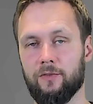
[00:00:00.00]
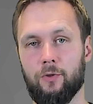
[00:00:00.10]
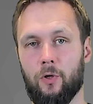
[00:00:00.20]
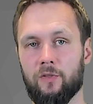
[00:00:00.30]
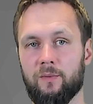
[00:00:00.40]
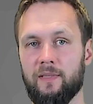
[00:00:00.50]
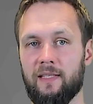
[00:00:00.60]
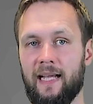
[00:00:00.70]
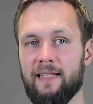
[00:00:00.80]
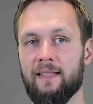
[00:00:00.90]
Could also be the
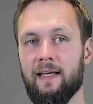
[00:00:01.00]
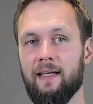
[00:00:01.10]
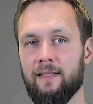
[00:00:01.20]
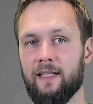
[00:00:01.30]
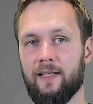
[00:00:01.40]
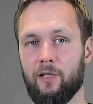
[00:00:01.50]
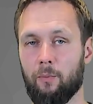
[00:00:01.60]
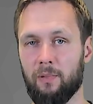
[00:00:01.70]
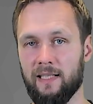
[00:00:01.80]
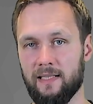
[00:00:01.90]
case that they're
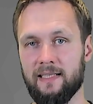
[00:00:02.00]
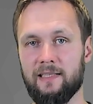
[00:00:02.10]
completely